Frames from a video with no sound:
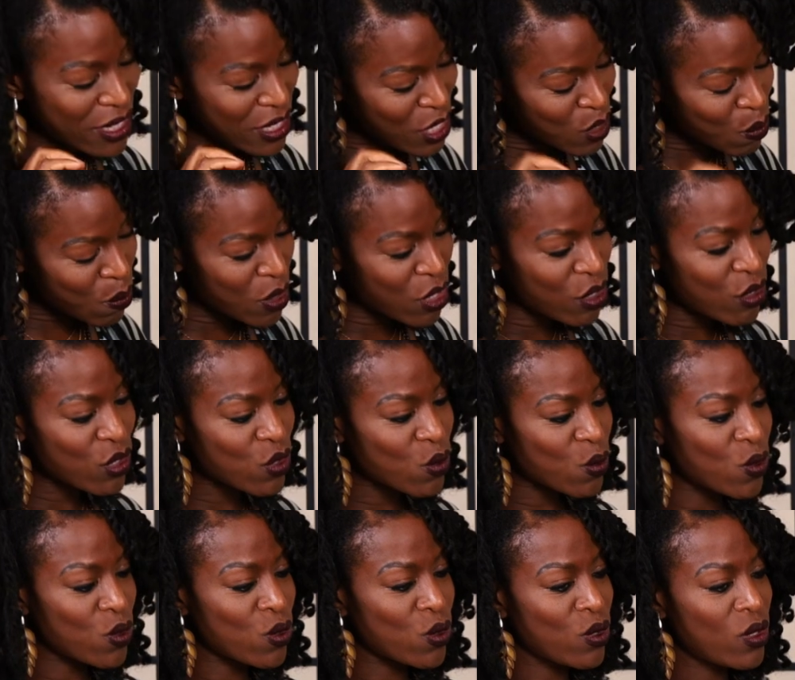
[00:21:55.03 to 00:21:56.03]
a
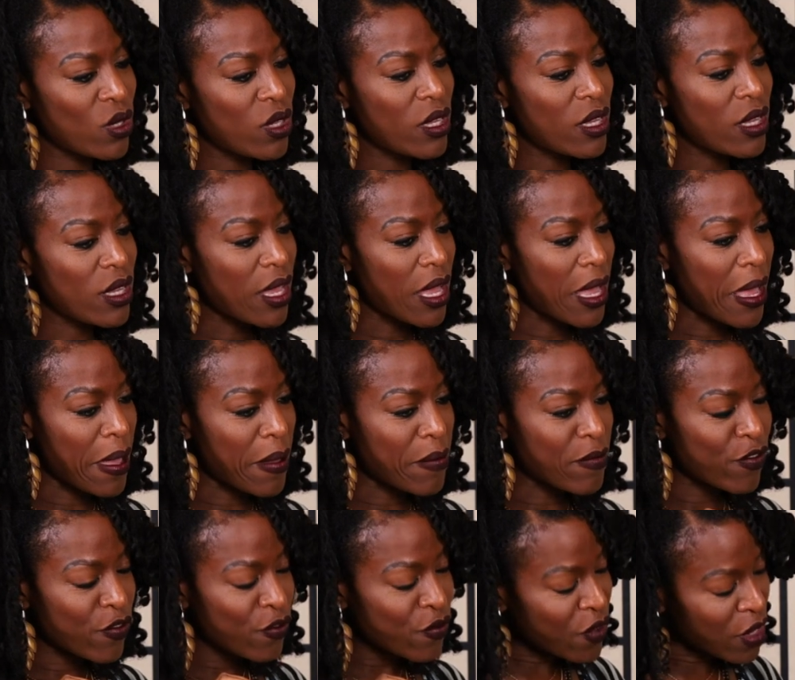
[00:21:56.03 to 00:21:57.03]
spiritual,
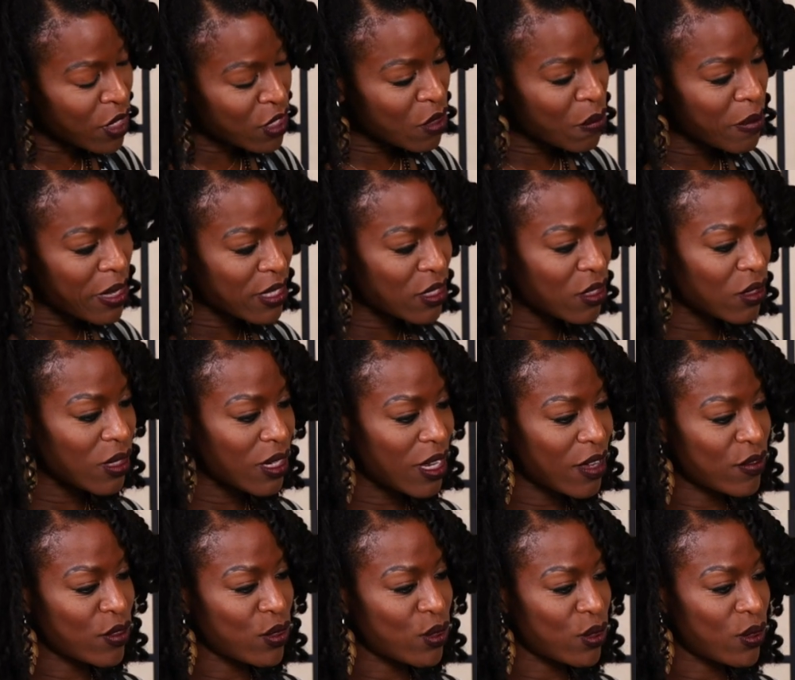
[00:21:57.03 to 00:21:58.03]
um, fundamental
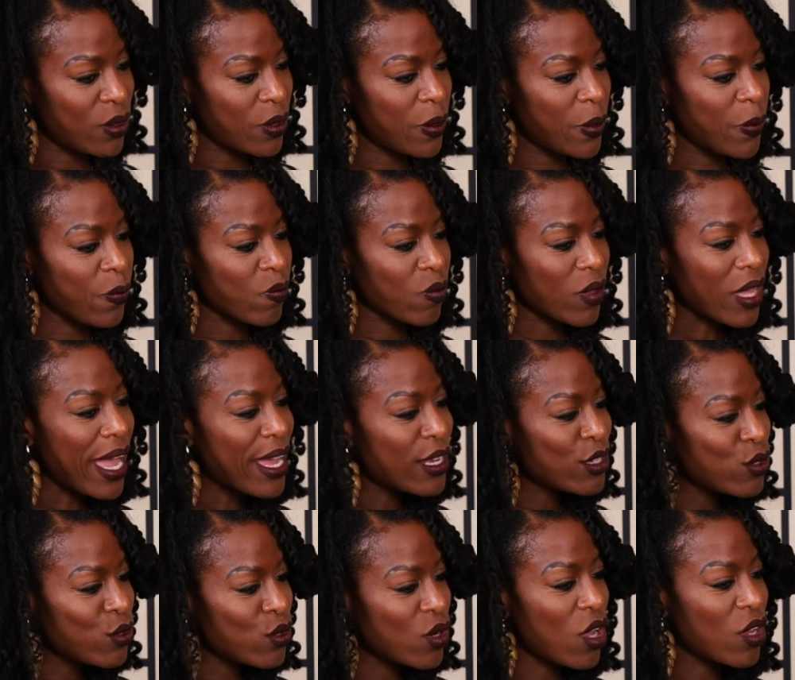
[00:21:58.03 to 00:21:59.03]
level, I
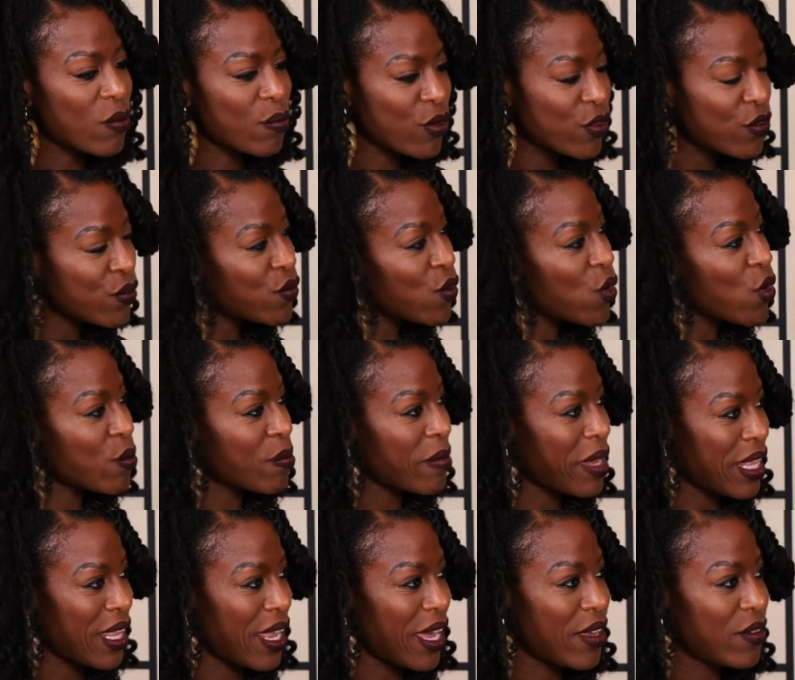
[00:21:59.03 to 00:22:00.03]
do not perform
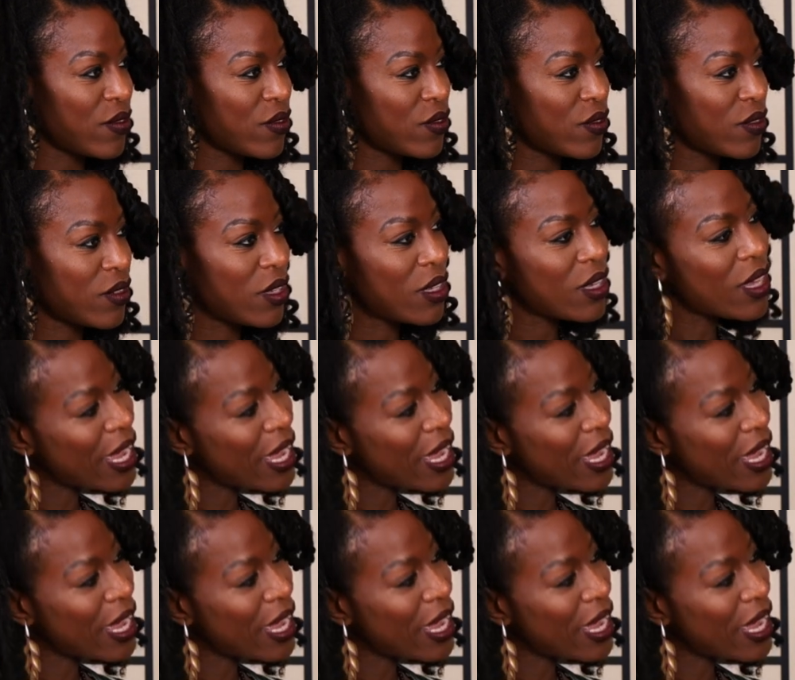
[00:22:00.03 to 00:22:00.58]
my life.